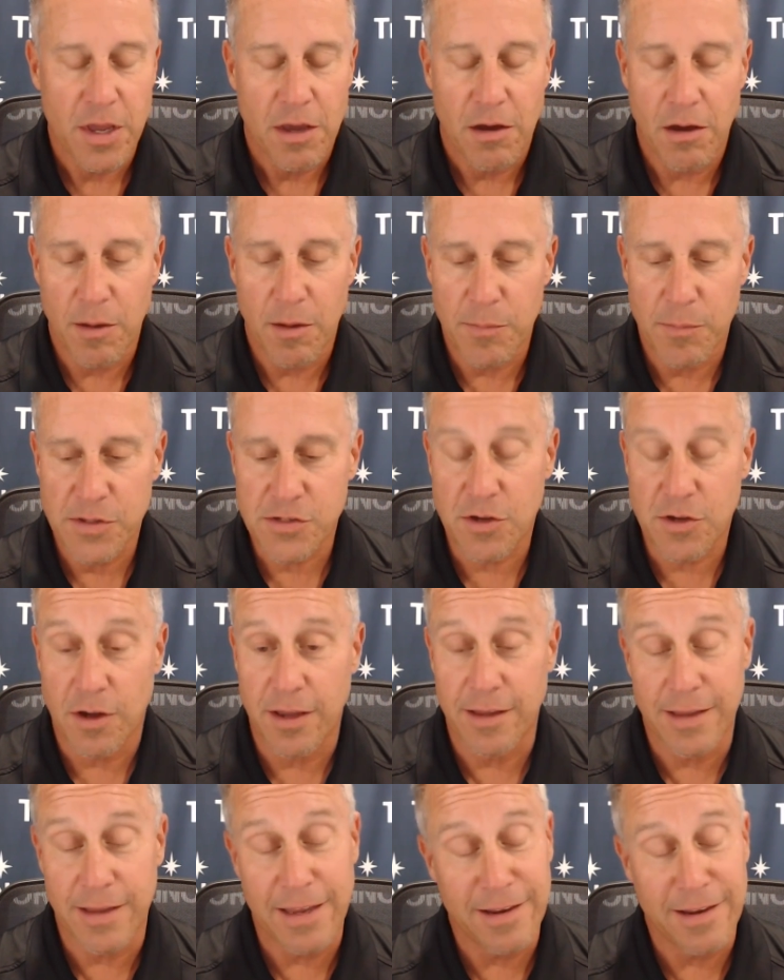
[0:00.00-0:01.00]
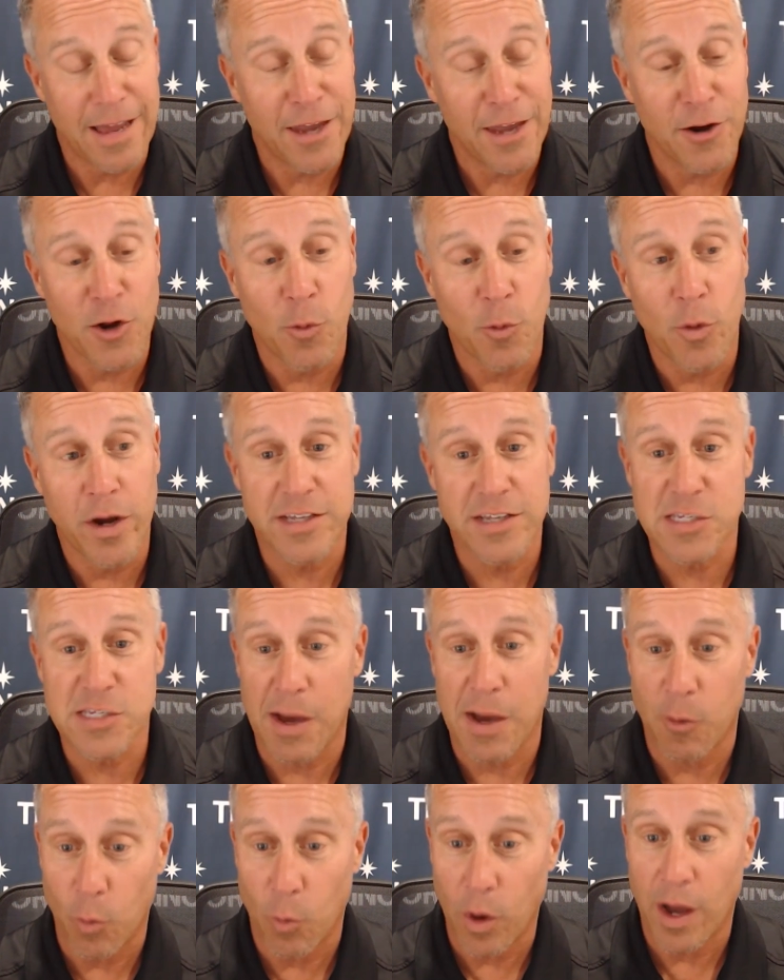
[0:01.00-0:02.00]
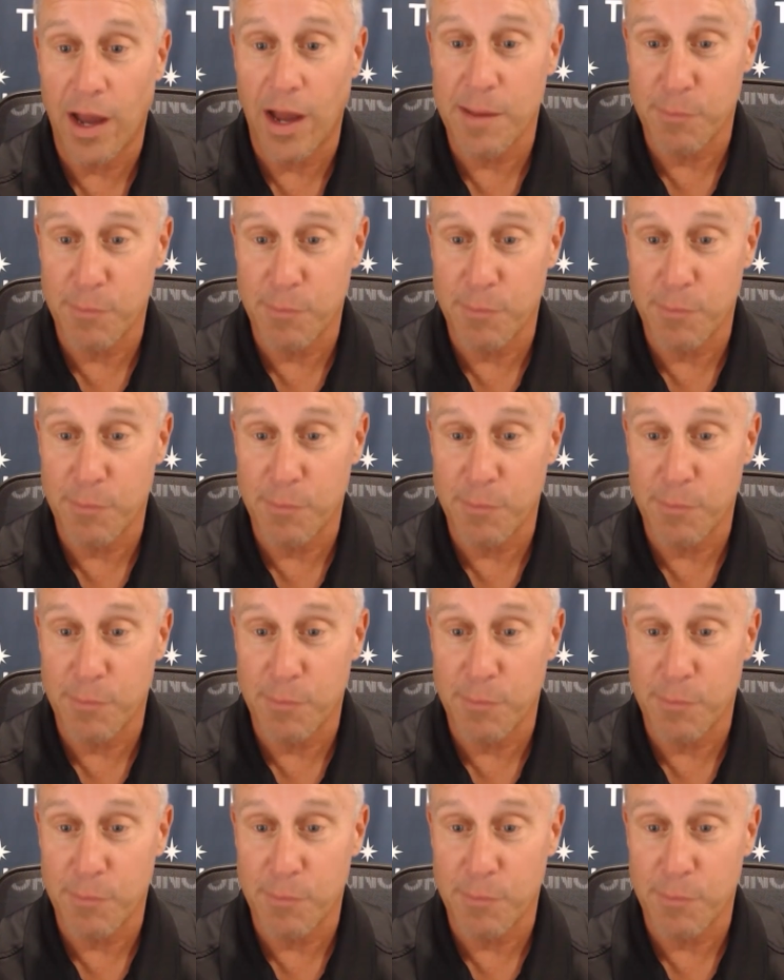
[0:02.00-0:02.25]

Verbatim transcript: Um, it's, it, I don't know what it is about why